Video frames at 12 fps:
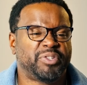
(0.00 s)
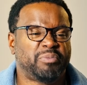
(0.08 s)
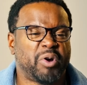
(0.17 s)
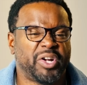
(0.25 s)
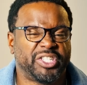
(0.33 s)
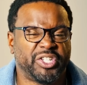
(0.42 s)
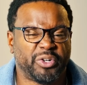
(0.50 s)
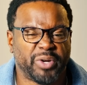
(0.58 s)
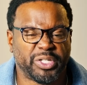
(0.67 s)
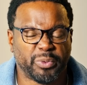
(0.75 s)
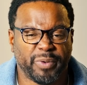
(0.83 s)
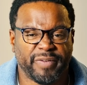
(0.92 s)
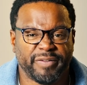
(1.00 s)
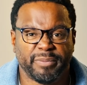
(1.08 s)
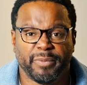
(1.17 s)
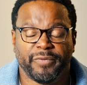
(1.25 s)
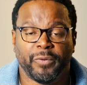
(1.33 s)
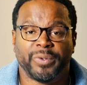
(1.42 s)
smartest generation we've ever
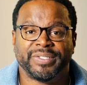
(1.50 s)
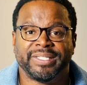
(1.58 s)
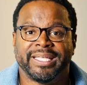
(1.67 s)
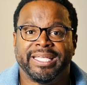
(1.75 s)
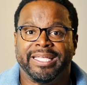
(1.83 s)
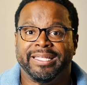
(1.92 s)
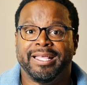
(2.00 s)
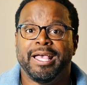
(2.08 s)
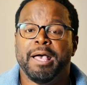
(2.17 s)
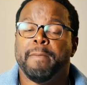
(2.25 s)
before seen.